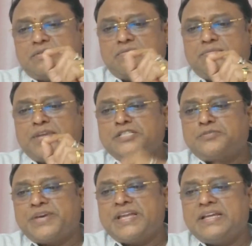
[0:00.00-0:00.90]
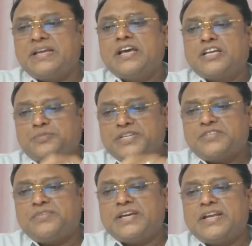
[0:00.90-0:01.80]
base pairing
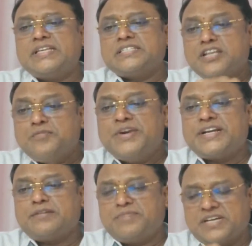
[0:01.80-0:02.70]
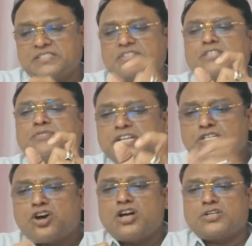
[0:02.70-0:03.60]
specifically is limited because it's a very
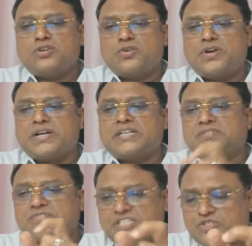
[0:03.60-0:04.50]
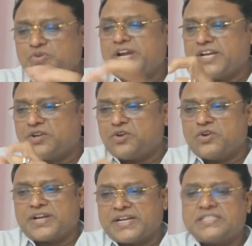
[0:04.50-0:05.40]
short nucleotides of 6 to 8
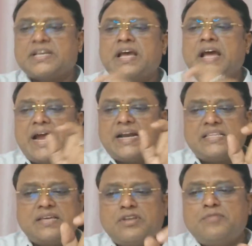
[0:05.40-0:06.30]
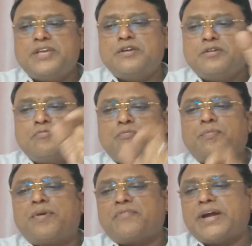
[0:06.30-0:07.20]
nucleotides, and they will be
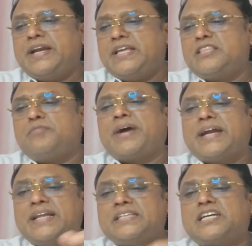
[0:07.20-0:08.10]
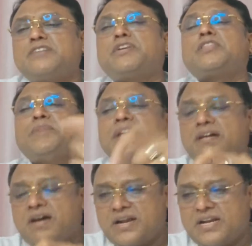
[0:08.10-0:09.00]
finding the binding site for the many RNAs.